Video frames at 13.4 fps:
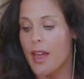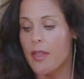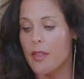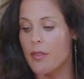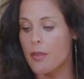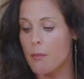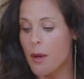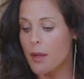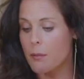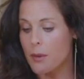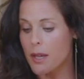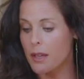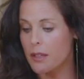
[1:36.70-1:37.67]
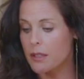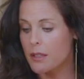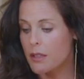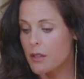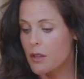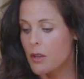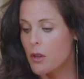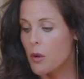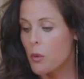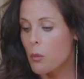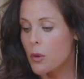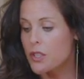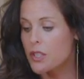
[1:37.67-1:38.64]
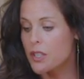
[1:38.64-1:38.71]
than the mung bean,
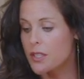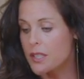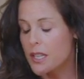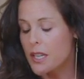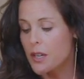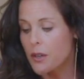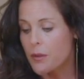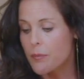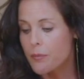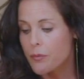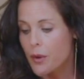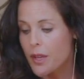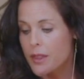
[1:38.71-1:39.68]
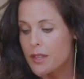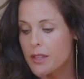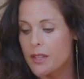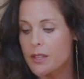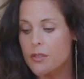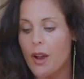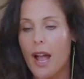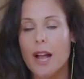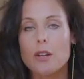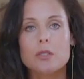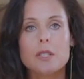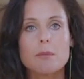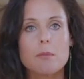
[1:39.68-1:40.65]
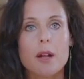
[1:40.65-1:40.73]
which is here, right? These are
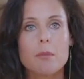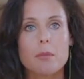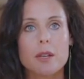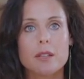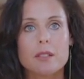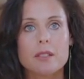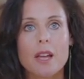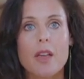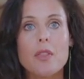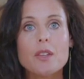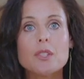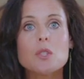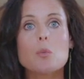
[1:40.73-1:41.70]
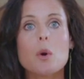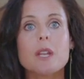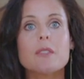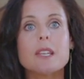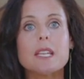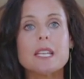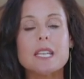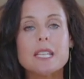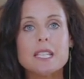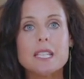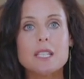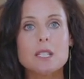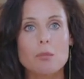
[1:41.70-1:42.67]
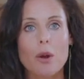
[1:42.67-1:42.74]
actually mung beans. And this is one of the
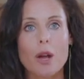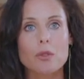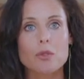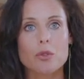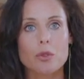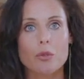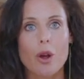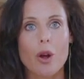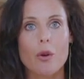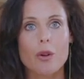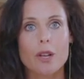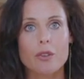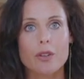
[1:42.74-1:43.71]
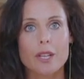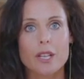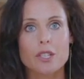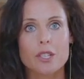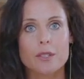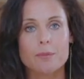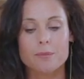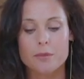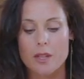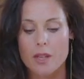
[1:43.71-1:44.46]
easiest sprouts to grow in your kitchen.